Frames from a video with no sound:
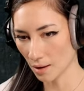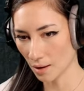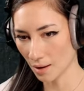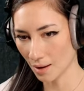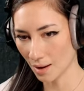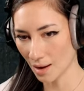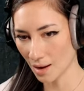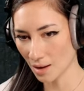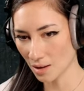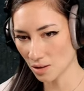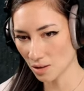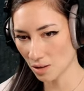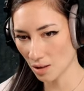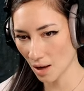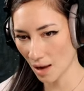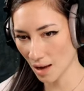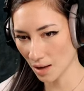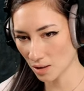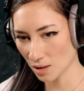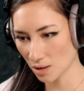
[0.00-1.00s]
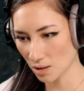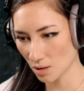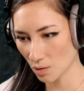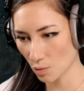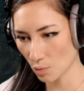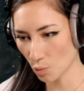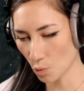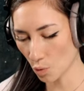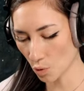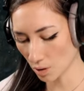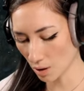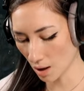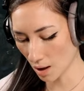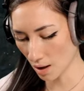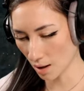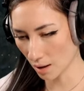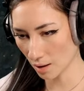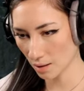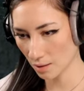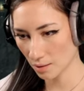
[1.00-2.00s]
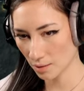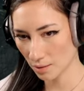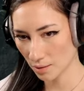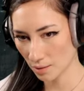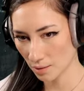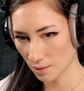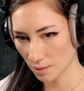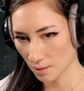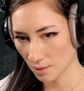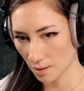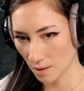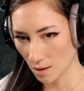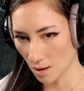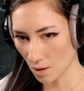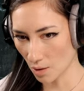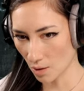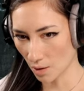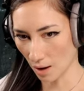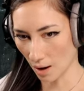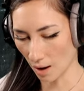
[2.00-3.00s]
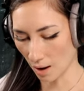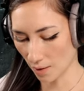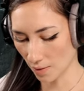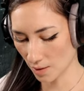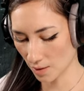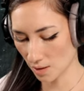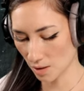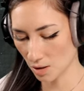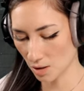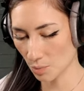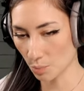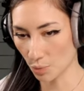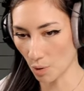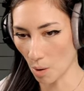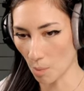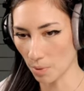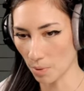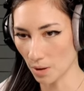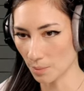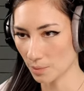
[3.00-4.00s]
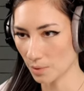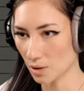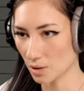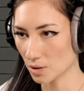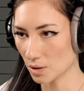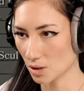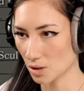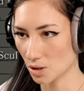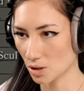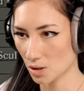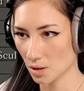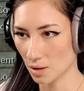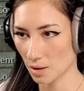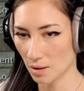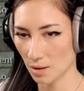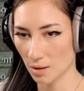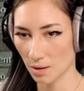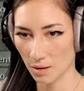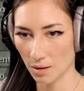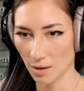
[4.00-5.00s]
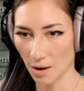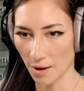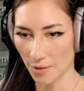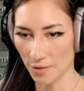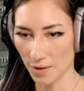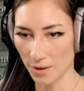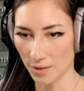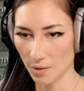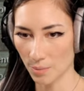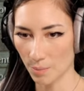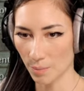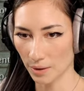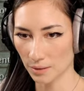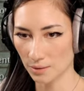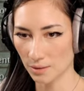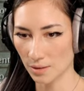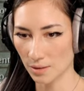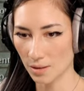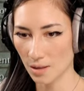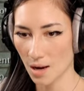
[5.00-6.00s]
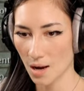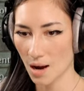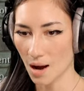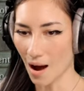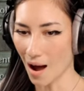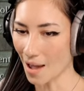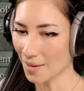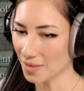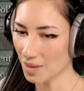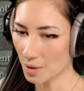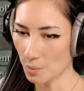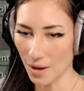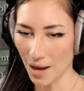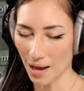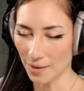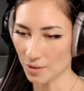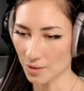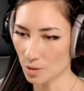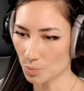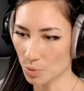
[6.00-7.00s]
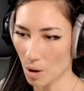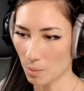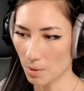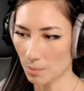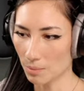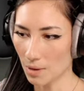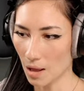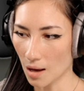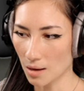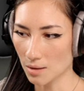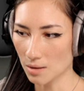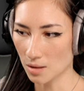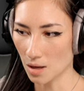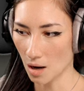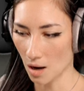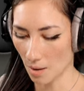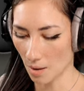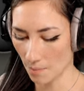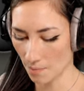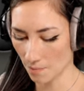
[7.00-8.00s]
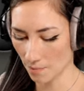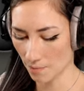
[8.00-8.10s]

X X wall hug. Okay, this is a problem because it's. I think the buttons. I think we had this problem last time.